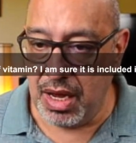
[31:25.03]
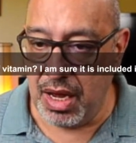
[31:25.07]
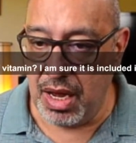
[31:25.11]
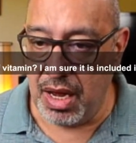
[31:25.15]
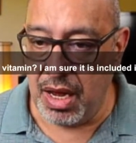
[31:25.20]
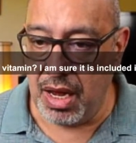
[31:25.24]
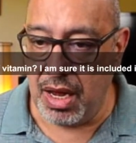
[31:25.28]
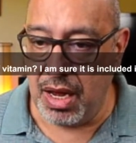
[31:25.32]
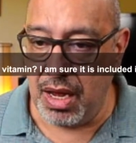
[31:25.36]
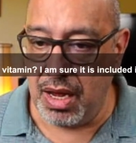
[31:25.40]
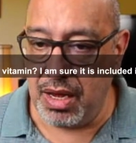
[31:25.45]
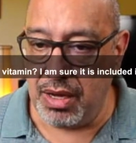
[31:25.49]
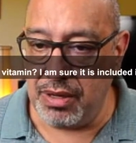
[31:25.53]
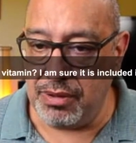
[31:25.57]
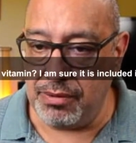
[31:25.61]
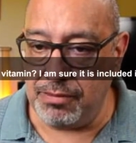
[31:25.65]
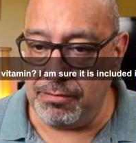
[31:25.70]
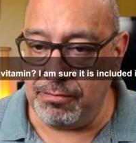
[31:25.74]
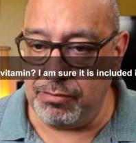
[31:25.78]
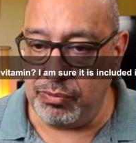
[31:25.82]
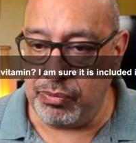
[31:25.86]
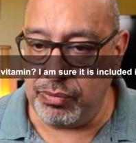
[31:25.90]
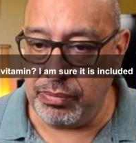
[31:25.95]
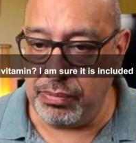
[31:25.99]

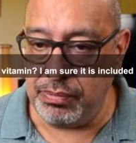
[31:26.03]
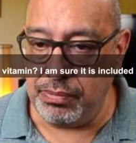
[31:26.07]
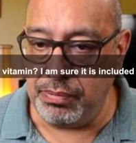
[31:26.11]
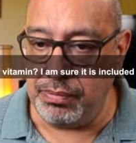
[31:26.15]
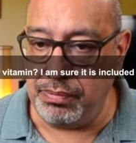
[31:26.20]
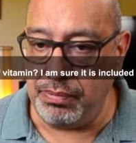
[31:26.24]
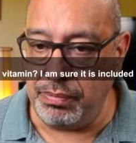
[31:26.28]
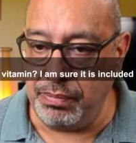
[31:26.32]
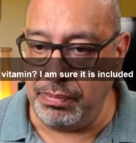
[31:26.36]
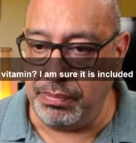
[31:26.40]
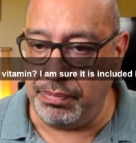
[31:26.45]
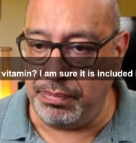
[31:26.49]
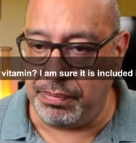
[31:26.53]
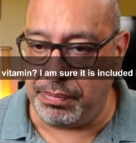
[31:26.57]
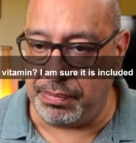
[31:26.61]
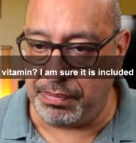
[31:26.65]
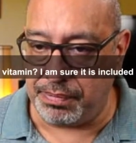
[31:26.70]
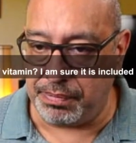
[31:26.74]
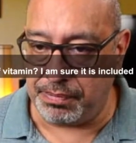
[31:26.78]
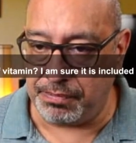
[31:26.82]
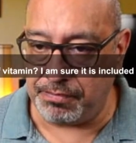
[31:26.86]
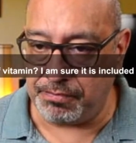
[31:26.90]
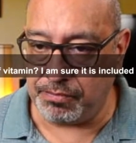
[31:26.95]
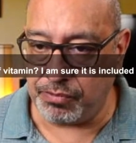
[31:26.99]

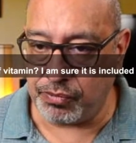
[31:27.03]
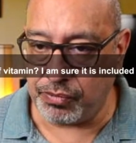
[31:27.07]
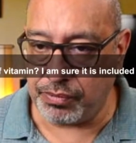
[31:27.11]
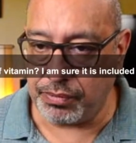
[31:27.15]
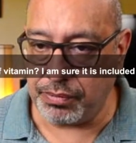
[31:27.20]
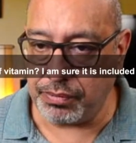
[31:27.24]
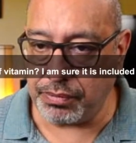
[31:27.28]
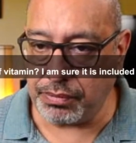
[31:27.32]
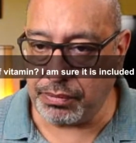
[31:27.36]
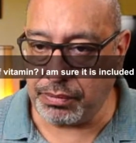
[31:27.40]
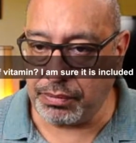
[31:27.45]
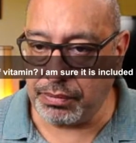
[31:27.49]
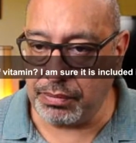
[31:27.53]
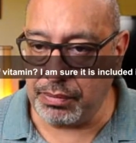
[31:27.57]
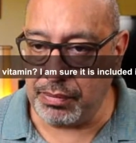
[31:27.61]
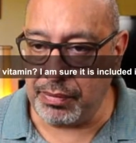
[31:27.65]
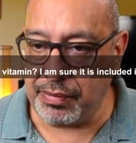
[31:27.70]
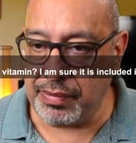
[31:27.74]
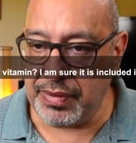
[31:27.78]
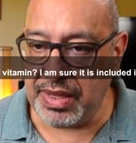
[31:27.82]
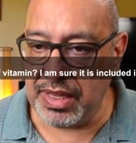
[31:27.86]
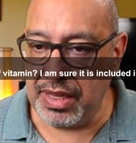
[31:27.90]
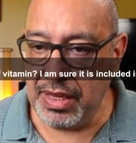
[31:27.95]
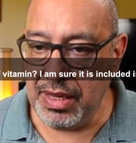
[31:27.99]

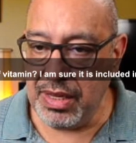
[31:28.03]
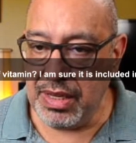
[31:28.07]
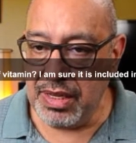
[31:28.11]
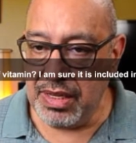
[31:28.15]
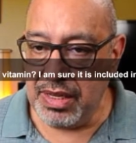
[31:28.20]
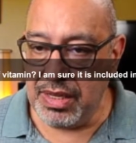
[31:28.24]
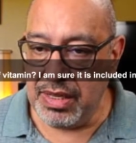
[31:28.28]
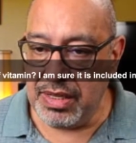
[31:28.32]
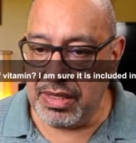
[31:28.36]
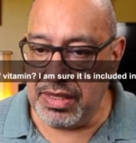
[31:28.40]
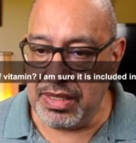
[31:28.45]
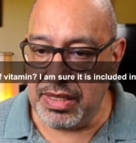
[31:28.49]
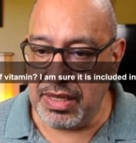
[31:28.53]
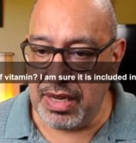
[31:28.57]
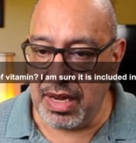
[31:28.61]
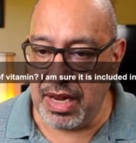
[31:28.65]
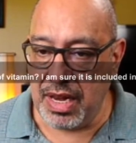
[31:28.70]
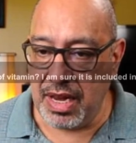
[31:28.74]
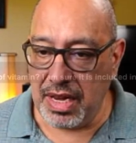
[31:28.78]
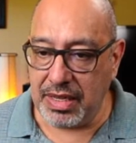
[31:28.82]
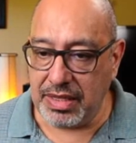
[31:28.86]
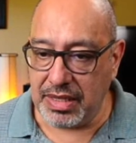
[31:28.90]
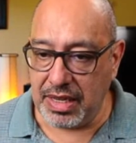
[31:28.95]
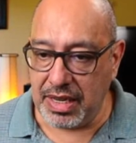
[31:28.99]

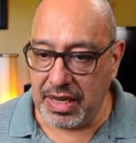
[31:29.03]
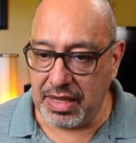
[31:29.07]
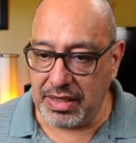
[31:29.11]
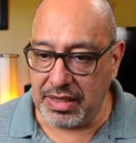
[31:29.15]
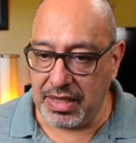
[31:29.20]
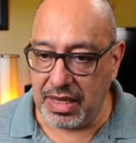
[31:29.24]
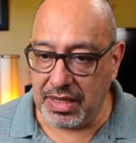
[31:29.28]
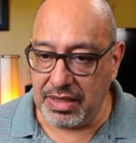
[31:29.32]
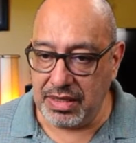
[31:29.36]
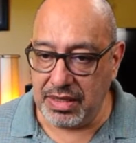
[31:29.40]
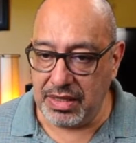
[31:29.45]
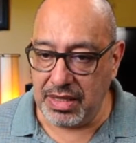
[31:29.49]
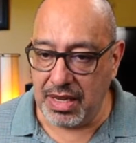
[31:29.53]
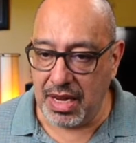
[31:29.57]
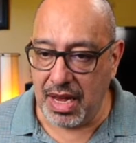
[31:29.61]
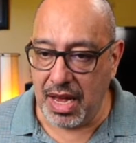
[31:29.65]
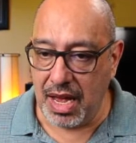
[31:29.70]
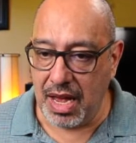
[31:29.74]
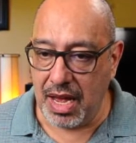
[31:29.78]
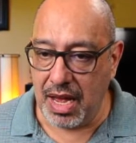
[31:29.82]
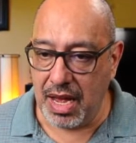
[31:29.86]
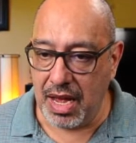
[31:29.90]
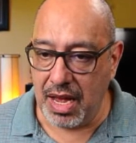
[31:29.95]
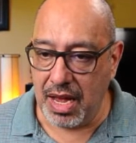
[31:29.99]

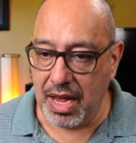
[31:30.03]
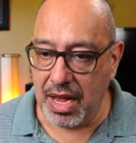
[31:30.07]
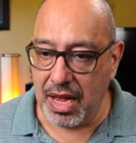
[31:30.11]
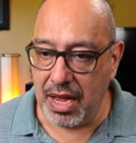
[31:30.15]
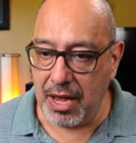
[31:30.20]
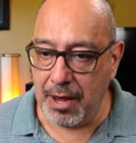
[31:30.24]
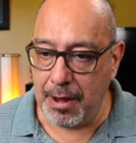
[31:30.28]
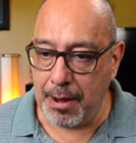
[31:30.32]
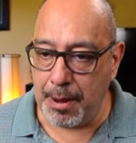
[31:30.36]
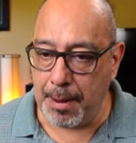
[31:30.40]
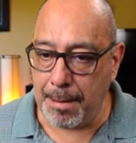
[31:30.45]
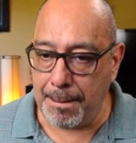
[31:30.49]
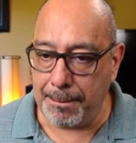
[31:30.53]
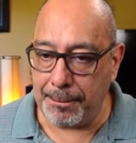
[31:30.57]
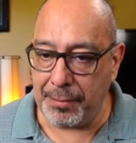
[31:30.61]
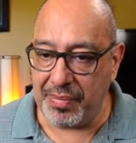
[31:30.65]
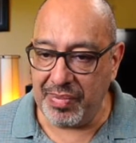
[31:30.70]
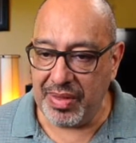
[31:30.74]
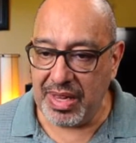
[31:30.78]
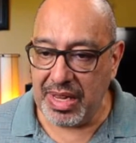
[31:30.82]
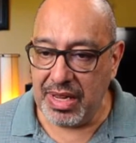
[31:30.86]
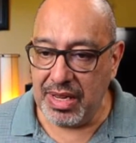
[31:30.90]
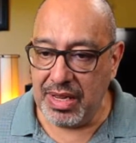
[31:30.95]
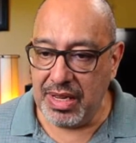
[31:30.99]

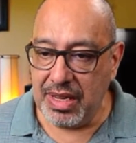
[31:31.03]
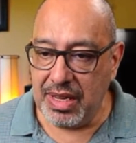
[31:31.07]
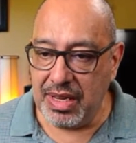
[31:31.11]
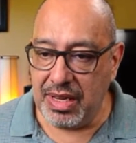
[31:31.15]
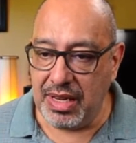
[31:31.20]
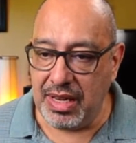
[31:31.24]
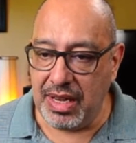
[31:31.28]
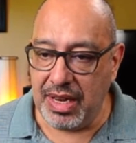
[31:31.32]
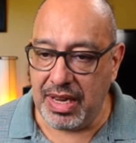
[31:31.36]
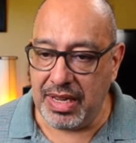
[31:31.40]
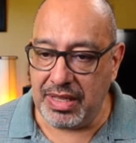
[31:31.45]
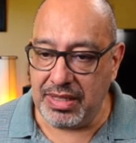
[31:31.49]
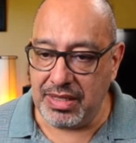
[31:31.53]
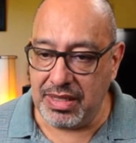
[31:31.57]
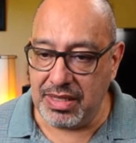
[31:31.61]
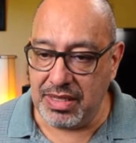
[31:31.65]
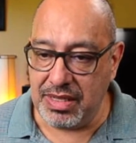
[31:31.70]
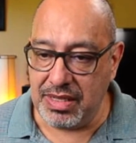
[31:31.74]
Let's